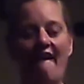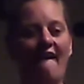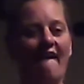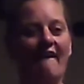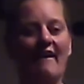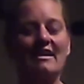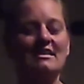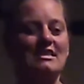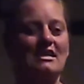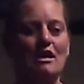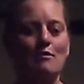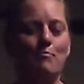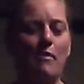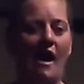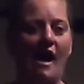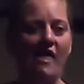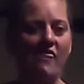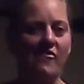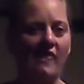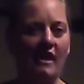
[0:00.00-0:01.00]
Because I could
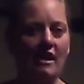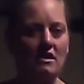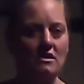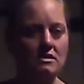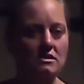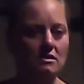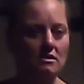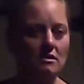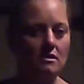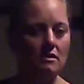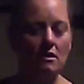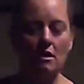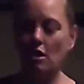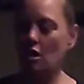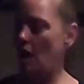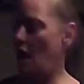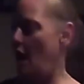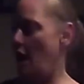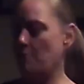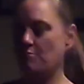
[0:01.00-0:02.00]
buy things.
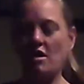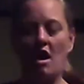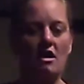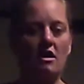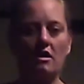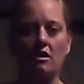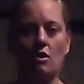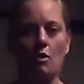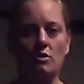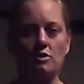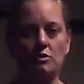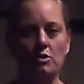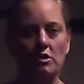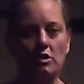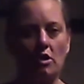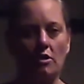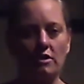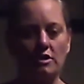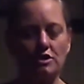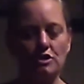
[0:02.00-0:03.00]
I'm not going to go into a
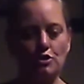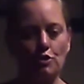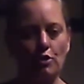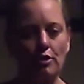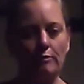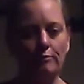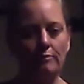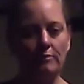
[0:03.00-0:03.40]
clothing store.